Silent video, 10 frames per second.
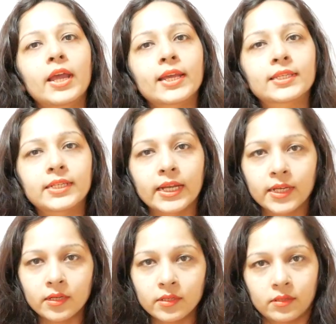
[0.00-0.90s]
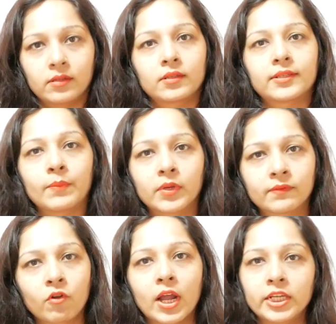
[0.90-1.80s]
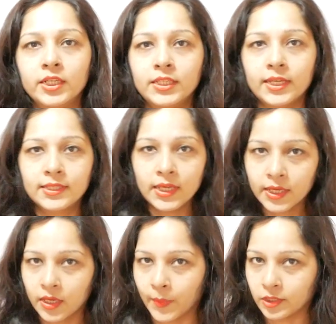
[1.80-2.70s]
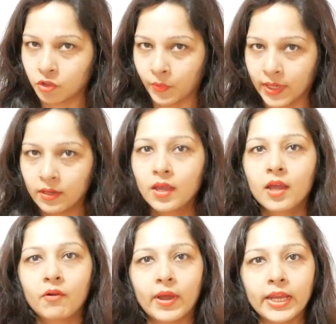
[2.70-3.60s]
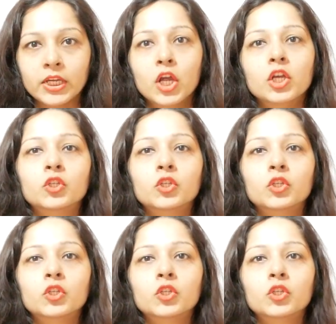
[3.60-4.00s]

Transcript: extended syllabus for IGCSE chemistry, right?